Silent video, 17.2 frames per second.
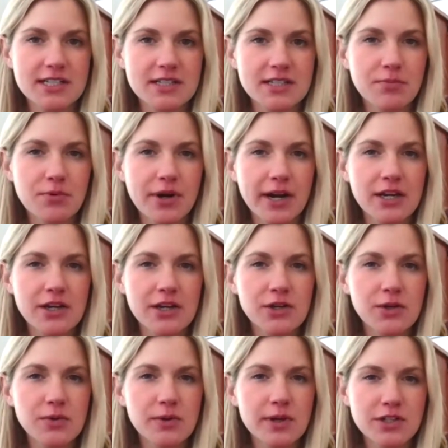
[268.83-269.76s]
is a brand
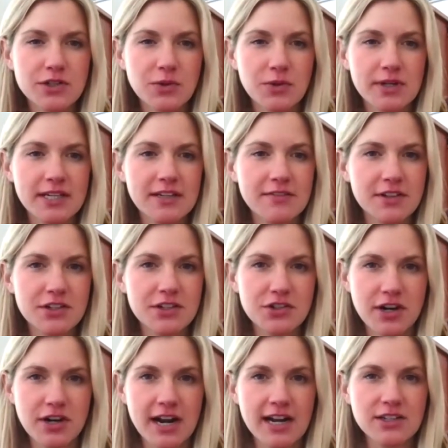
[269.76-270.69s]
new indoor E V
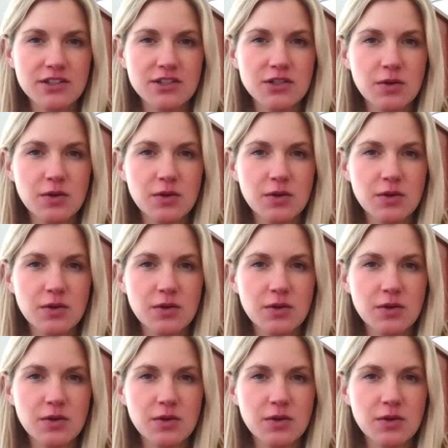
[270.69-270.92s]
track.